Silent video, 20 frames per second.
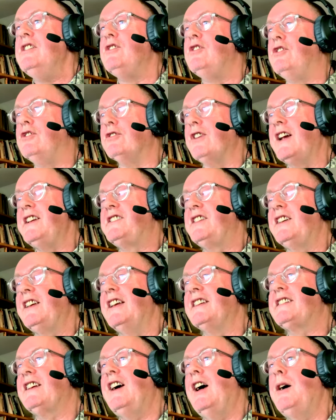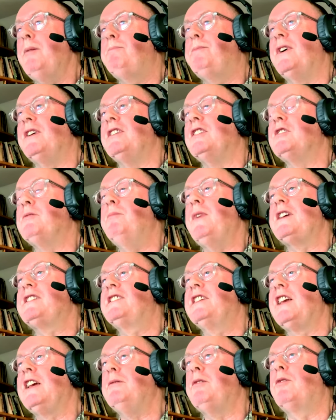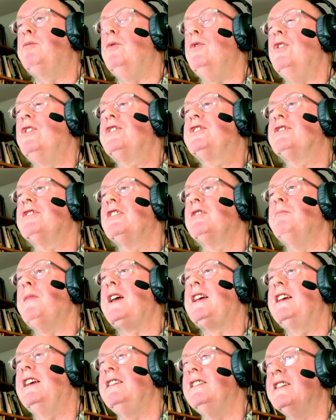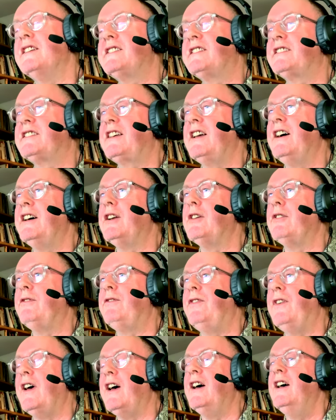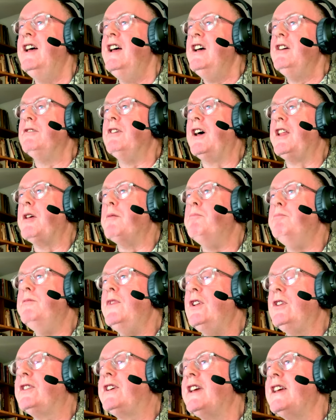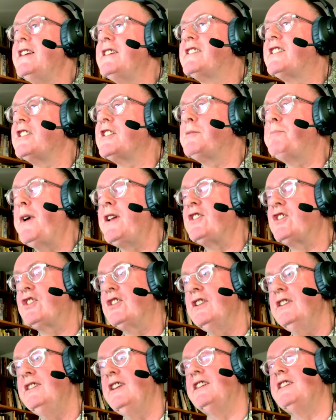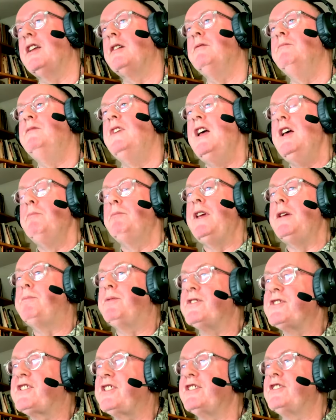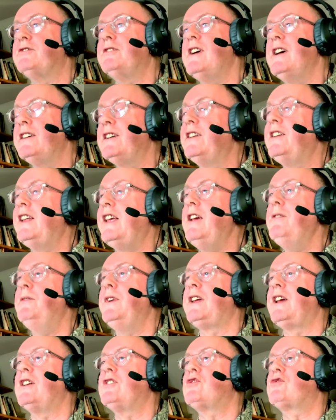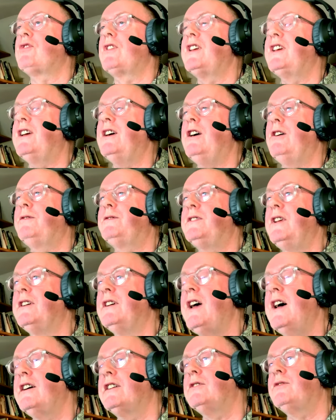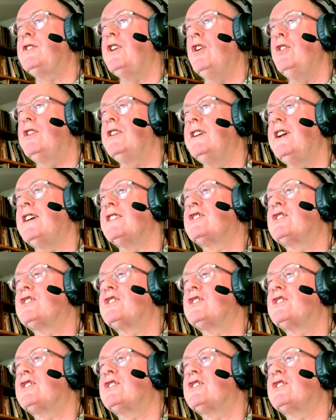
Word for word: grating it up and mixing it with water and making this kind of rather milky suspension that then people sit around in the evening and drink out of coconut